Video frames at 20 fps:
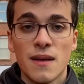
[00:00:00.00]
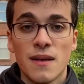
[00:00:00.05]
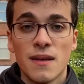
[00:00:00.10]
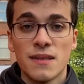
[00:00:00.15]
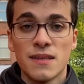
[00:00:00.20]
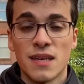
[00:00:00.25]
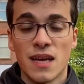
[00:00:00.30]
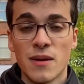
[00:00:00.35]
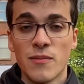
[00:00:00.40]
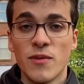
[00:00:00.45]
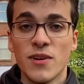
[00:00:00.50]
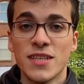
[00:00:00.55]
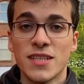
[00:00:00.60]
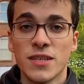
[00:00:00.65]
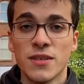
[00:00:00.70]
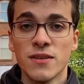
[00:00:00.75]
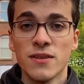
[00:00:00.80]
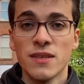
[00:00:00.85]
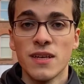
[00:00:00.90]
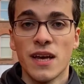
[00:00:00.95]
Time went
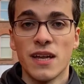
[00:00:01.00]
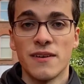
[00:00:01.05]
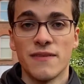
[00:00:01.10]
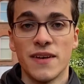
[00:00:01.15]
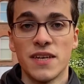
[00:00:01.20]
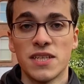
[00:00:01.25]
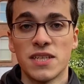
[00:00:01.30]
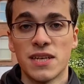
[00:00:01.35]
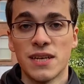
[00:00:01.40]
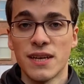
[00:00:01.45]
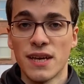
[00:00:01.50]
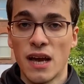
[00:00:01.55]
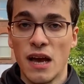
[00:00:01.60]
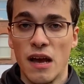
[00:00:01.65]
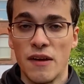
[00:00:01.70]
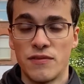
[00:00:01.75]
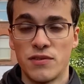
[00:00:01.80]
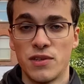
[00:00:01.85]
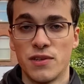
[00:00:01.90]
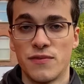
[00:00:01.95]
on, and eventually,
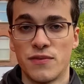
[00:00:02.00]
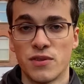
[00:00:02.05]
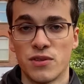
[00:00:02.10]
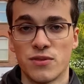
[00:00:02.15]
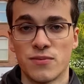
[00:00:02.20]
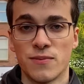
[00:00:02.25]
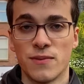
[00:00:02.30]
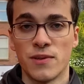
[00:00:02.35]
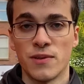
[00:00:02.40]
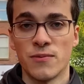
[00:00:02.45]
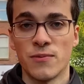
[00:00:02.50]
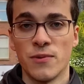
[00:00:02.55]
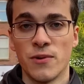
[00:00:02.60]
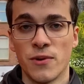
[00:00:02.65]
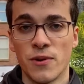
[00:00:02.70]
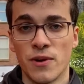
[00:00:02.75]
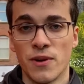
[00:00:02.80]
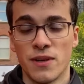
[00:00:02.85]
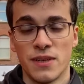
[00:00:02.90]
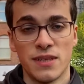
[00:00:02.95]
after the First World
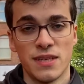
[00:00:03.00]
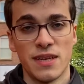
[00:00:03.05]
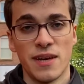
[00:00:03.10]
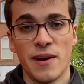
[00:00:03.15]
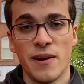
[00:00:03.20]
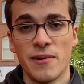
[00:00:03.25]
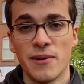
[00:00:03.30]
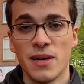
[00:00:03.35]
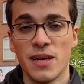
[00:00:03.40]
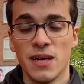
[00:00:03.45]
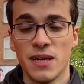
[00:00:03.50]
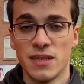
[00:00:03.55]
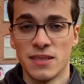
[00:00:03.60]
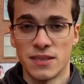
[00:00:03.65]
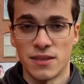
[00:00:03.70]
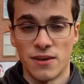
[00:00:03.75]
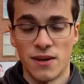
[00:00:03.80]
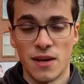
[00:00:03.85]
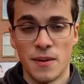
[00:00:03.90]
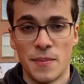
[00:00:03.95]
War, the area
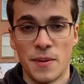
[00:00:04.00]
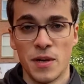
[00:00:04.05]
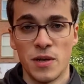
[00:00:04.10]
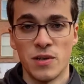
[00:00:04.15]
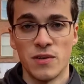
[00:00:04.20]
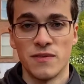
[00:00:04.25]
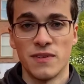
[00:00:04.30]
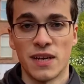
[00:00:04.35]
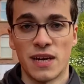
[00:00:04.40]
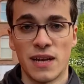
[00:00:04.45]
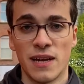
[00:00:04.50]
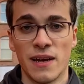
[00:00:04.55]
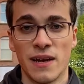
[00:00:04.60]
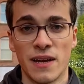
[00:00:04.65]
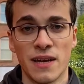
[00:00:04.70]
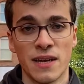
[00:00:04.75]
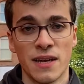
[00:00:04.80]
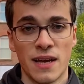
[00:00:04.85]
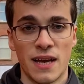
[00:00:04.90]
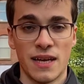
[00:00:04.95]
started a period of
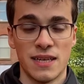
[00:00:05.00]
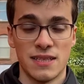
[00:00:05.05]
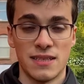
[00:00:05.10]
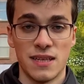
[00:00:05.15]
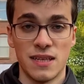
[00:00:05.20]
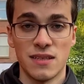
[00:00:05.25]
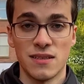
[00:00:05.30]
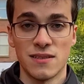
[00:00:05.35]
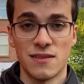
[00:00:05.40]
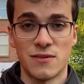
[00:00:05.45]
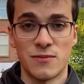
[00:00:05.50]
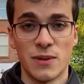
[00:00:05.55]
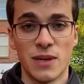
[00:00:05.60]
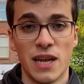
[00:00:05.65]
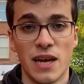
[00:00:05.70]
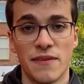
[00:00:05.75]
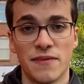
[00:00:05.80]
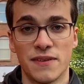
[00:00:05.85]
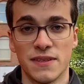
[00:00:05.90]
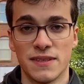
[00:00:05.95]
decline as the industry
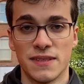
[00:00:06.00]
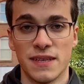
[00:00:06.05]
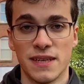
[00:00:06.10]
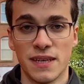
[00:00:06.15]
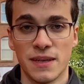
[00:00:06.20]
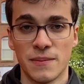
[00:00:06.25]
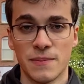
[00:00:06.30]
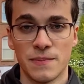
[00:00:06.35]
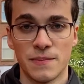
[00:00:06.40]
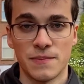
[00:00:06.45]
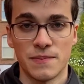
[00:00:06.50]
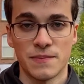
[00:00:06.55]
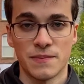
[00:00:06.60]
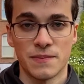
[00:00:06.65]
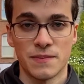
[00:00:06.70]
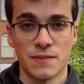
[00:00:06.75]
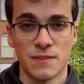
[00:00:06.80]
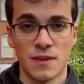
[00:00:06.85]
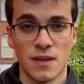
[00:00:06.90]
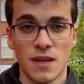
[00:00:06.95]
left the city.
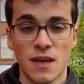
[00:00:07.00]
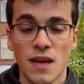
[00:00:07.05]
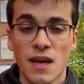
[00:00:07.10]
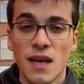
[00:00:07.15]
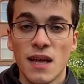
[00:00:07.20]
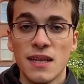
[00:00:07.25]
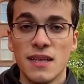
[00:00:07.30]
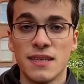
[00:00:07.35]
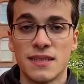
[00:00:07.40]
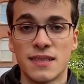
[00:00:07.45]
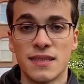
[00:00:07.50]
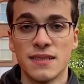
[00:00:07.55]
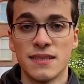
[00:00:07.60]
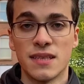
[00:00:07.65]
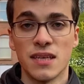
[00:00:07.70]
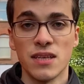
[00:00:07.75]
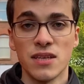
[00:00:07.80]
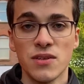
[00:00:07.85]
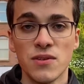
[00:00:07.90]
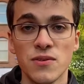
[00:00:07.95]
This
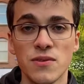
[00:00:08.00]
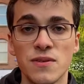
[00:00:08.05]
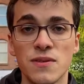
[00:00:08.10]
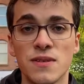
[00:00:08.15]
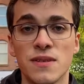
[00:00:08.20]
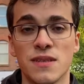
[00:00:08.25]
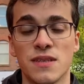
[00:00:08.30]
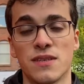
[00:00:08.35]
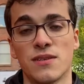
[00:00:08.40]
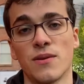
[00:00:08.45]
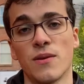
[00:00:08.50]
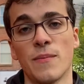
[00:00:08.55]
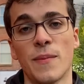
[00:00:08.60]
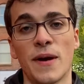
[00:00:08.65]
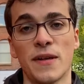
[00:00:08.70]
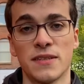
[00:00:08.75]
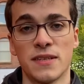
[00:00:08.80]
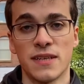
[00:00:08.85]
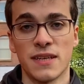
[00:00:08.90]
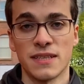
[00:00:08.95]
continued until
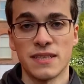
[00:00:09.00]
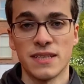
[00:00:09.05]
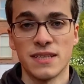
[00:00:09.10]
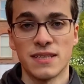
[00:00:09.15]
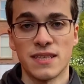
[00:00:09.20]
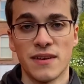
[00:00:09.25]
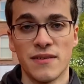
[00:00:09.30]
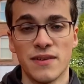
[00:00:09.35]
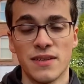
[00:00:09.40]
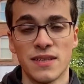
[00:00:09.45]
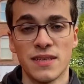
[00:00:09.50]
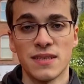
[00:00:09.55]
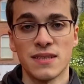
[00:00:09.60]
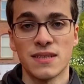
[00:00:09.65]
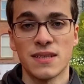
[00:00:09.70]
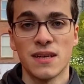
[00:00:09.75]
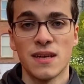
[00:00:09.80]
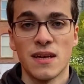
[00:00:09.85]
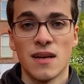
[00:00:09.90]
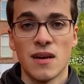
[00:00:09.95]
about the
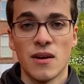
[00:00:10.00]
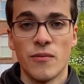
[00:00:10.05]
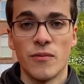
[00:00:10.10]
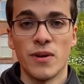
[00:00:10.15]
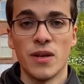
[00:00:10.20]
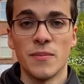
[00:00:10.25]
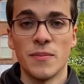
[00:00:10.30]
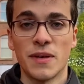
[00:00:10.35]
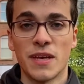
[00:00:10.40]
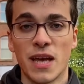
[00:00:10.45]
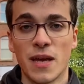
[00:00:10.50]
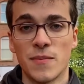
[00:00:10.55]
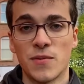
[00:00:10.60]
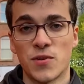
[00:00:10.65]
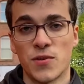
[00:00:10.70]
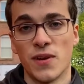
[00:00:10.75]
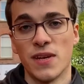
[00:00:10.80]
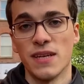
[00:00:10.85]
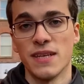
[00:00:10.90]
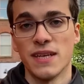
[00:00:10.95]
1970s, when it became
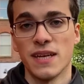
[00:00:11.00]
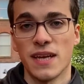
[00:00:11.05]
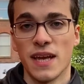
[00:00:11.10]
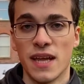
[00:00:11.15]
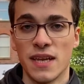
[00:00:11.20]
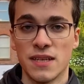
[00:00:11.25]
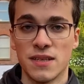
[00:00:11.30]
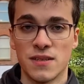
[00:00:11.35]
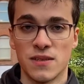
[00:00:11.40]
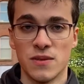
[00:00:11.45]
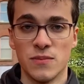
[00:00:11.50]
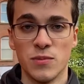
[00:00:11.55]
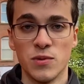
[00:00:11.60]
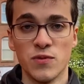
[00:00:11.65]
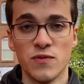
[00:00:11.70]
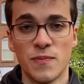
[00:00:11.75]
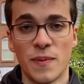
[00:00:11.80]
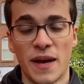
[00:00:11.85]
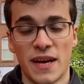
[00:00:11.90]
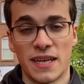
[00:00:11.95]
trendy again to
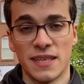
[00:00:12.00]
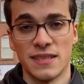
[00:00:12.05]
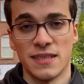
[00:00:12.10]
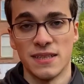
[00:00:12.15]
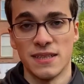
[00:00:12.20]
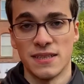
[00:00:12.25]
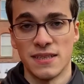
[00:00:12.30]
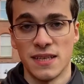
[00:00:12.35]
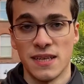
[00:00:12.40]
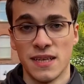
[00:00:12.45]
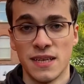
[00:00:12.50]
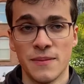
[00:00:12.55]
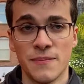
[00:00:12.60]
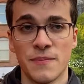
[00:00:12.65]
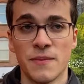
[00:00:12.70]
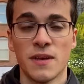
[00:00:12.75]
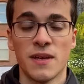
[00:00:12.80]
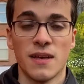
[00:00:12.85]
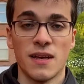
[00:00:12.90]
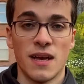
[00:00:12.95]
move back into the city,
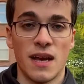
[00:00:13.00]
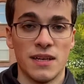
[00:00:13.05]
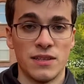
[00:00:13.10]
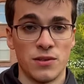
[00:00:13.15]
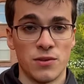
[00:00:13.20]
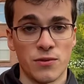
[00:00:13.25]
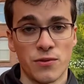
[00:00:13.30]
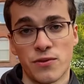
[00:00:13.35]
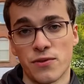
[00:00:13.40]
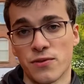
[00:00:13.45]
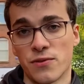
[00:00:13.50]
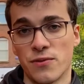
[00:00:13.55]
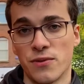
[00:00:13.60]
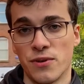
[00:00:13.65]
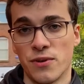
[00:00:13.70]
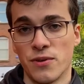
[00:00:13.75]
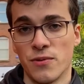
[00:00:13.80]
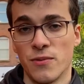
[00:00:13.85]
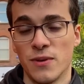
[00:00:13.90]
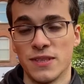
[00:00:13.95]
and the northern
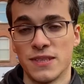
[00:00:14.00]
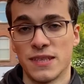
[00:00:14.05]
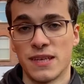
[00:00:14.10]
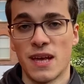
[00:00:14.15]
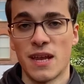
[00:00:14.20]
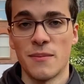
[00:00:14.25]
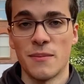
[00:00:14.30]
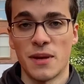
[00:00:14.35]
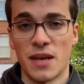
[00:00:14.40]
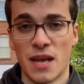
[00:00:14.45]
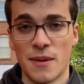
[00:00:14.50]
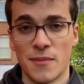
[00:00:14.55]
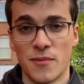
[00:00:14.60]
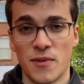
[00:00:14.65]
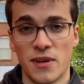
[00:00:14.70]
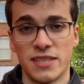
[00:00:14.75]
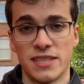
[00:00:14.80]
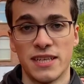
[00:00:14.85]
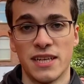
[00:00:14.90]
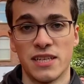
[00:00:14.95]
quarter once again became a
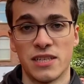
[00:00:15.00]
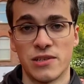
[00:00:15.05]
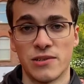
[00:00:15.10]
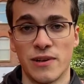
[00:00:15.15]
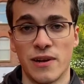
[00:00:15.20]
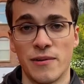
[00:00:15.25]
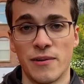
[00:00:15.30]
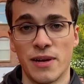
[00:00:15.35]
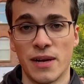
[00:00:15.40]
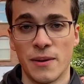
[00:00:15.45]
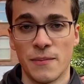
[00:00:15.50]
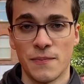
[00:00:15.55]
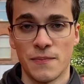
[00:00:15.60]
residential area.